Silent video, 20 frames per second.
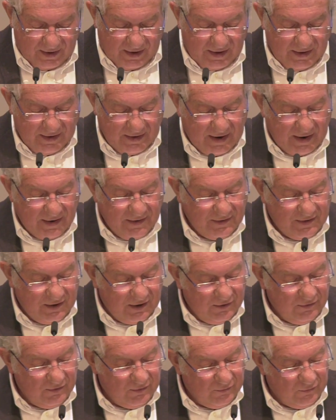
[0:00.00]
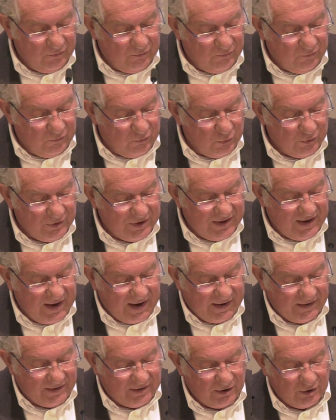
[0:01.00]
In
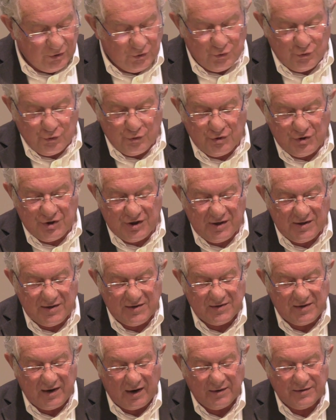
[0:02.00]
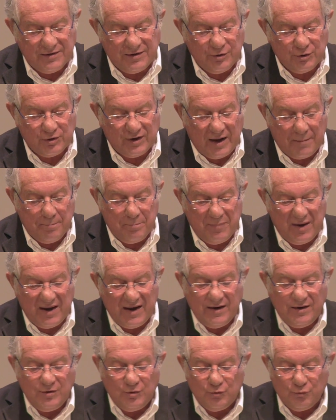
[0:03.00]
1948, Churchill started a
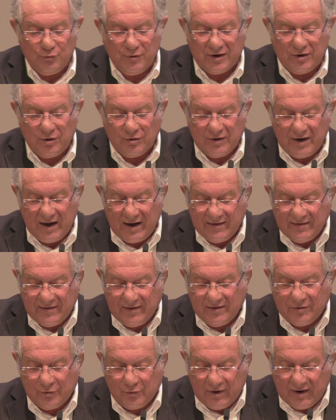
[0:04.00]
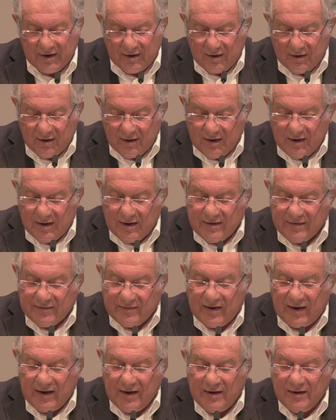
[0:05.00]
campaign to recognize Israel,
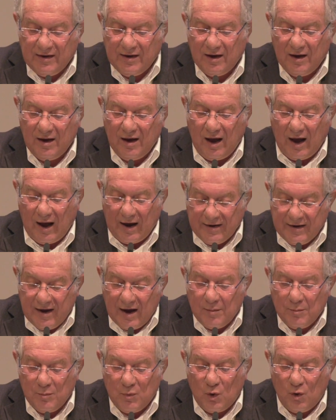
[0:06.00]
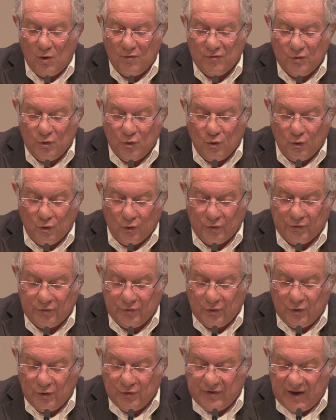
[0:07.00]
saying, "I am, of
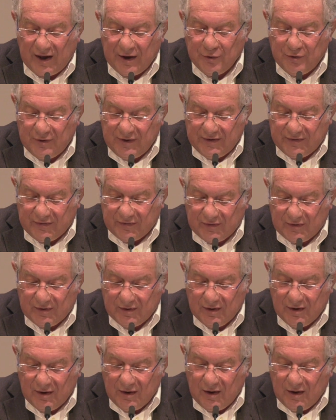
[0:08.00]
course, a Zionist."